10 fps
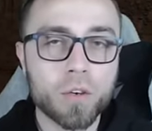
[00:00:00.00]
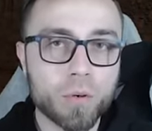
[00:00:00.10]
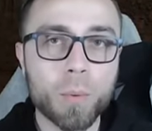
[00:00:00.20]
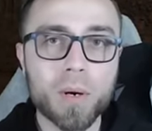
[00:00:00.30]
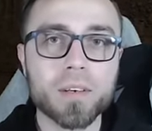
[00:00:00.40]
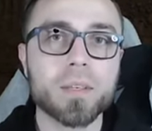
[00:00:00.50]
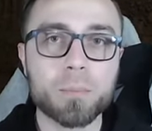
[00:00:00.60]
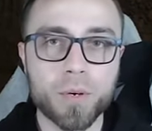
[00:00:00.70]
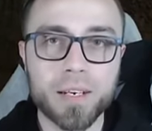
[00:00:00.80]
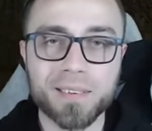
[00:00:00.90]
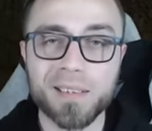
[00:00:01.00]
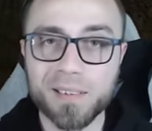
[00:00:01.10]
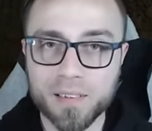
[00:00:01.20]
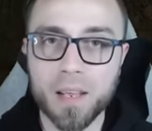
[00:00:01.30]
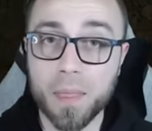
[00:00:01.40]
Cruor's Embrace
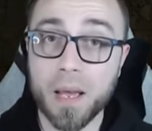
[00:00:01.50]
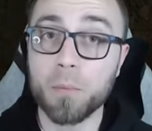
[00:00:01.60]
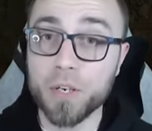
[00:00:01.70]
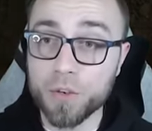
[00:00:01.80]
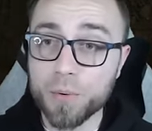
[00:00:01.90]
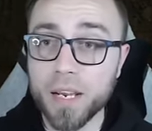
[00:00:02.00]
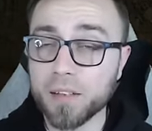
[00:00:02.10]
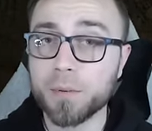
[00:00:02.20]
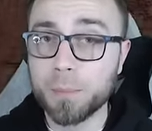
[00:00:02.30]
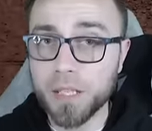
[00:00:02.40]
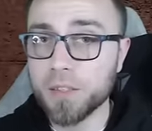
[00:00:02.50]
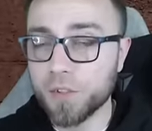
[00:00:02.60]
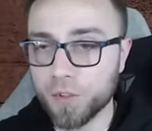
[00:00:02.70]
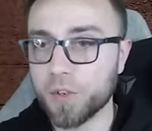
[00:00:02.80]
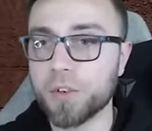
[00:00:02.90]
say that when you cast Blood
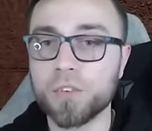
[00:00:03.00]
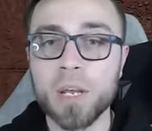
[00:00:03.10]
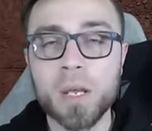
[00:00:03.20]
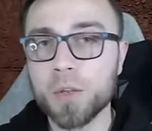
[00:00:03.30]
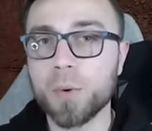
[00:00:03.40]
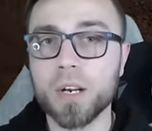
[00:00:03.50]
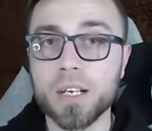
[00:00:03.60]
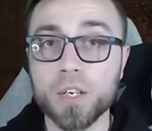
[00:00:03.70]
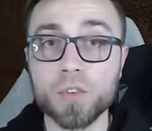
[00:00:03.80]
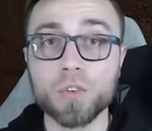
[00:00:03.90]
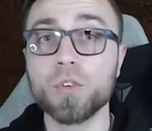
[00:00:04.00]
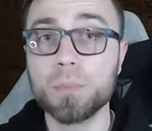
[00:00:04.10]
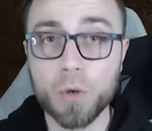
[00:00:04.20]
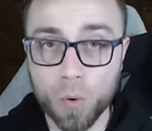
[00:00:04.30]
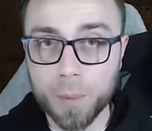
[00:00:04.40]
Surge, you are going to
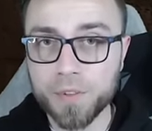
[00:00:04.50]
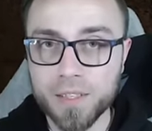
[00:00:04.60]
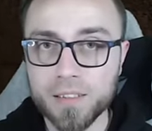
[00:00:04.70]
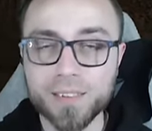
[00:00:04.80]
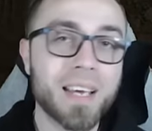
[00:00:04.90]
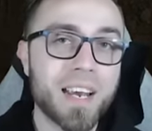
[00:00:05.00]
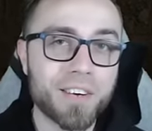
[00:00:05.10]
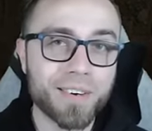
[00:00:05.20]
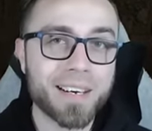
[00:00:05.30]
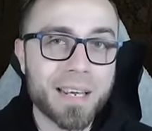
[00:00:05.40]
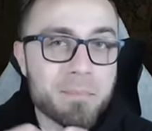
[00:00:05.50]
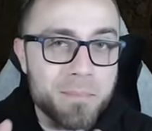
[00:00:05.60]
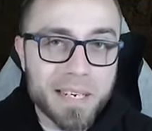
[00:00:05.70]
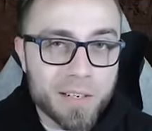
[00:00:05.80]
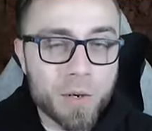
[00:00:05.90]
consume corpses, and you're going to get
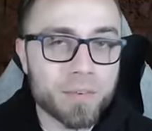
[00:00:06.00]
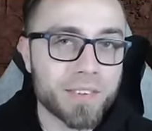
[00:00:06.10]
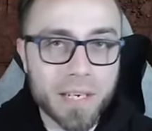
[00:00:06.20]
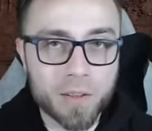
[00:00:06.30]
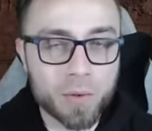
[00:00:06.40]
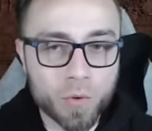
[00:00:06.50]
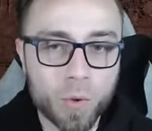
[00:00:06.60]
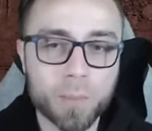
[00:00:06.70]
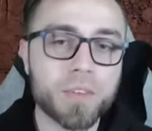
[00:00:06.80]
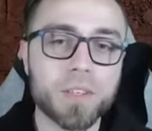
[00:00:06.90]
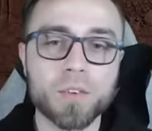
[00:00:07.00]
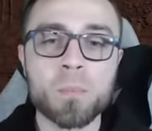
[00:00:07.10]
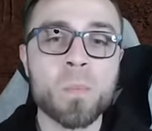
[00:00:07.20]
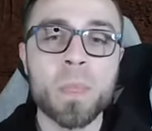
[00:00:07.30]
mini novas out of those corpses.